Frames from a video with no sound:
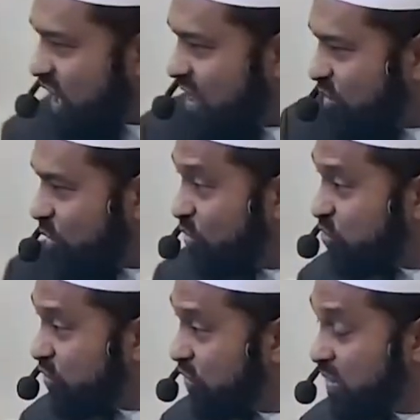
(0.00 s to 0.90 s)
a child or
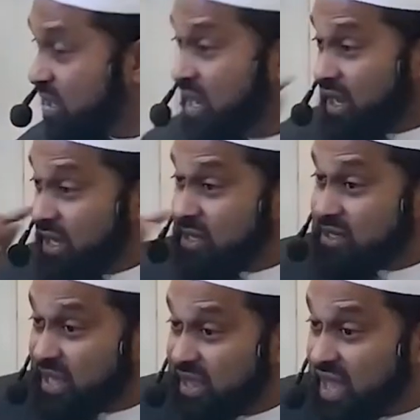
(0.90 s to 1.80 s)
children. It
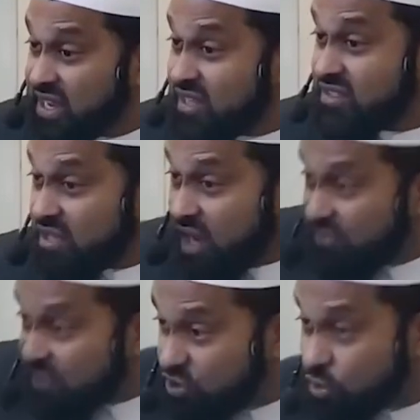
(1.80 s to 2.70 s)
is the legacy
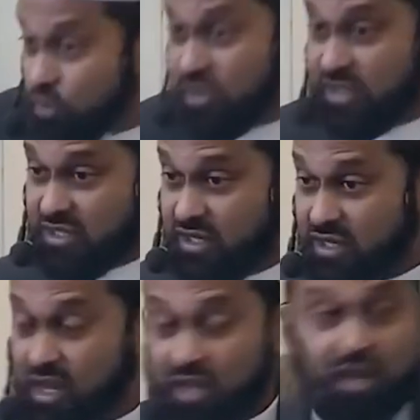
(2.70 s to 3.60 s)
of
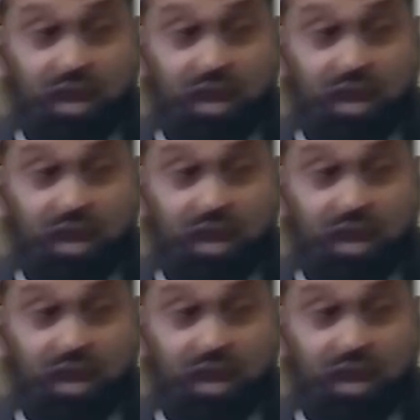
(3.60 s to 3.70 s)
eternity.